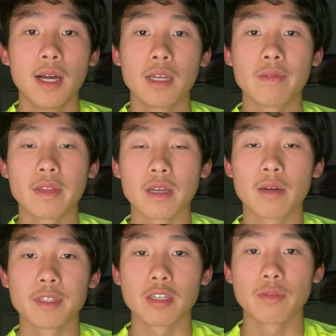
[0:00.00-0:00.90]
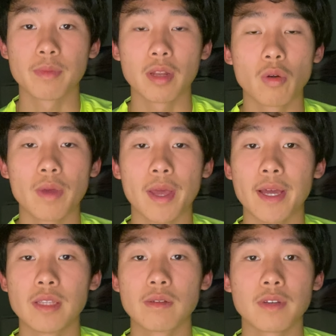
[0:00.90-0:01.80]
leave it in the comment section below,
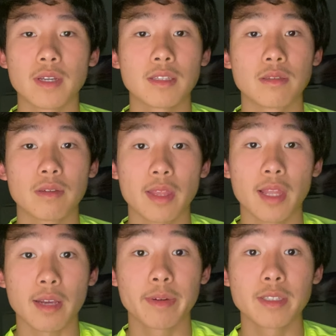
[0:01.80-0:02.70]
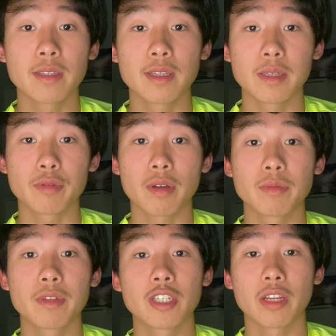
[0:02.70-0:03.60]
and don't forget to hit the like button and subscribe
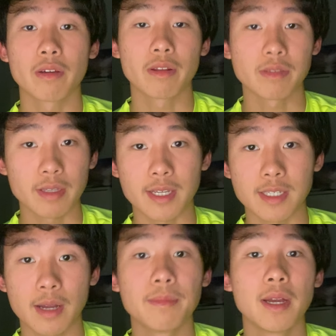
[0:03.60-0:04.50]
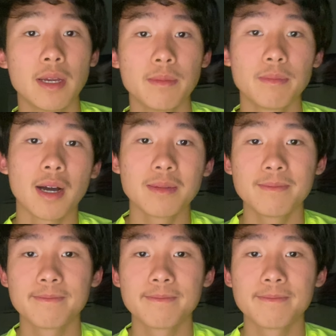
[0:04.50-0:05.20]
to the channel, and I'll see you next time. Bye!